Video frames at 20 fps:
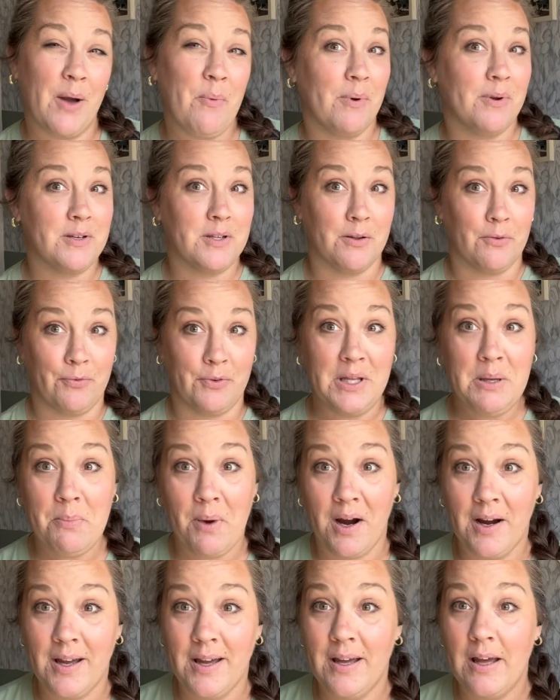We went to the flea
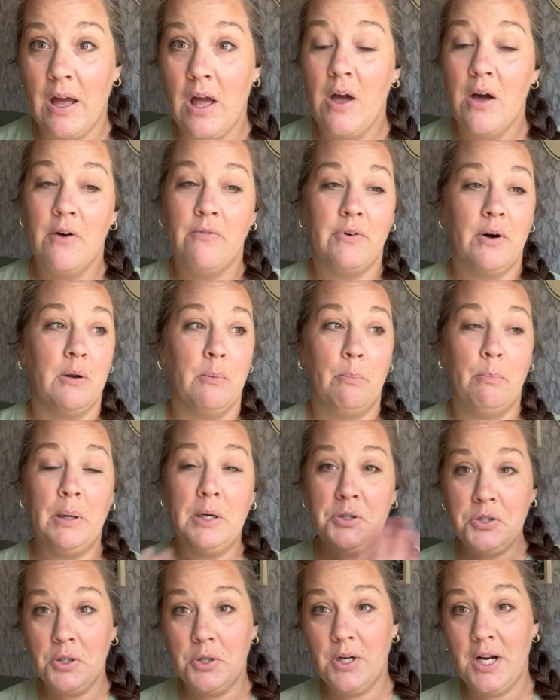market, found a
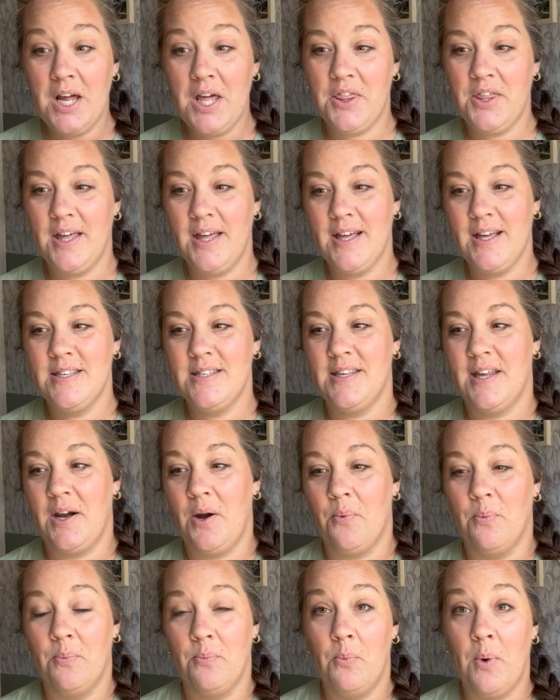bunch of great things that I
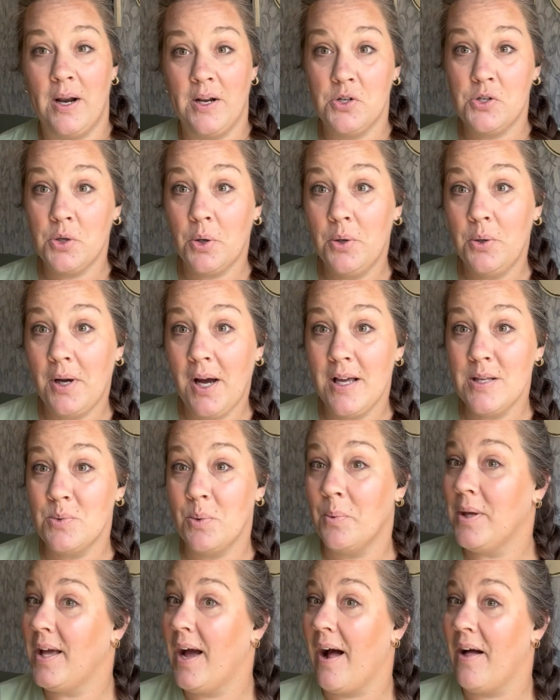want to show you guys what
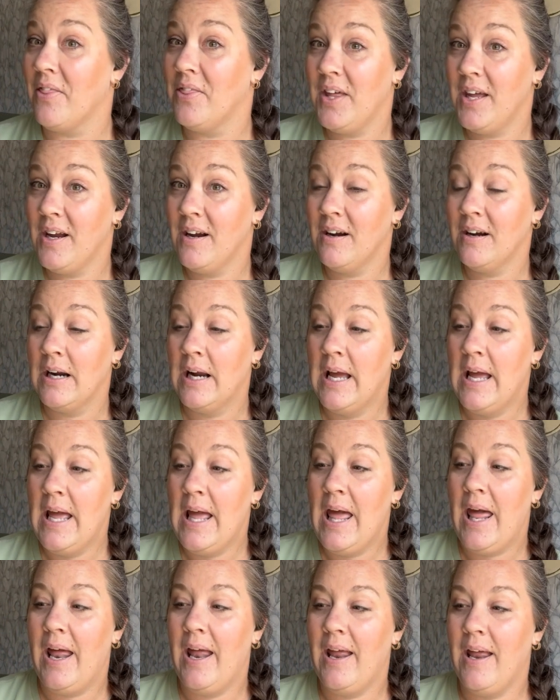we got there,
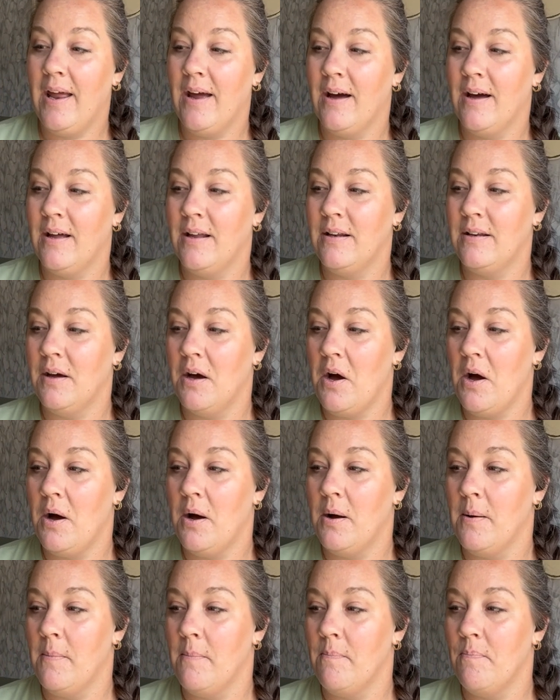and
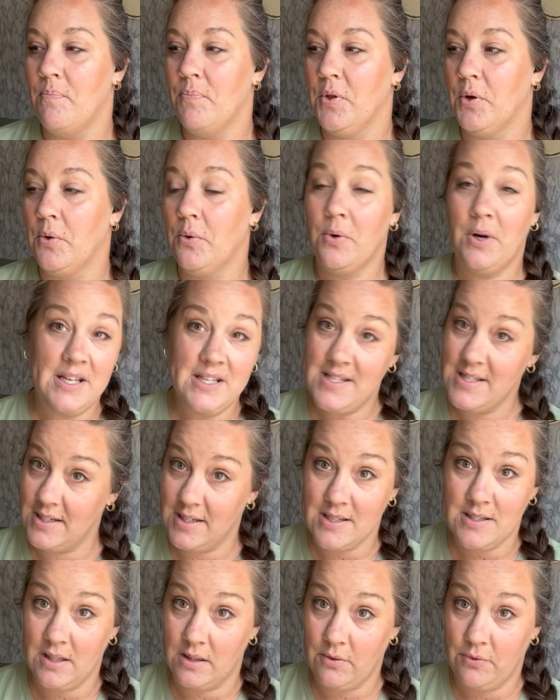the
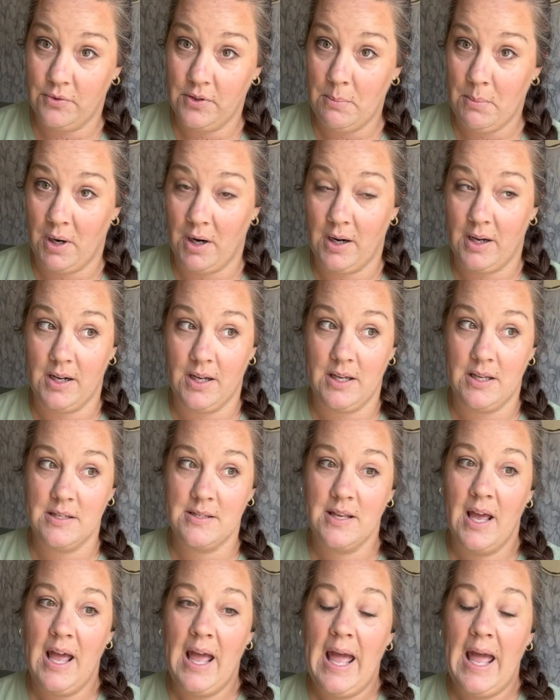craziness that the flea market is.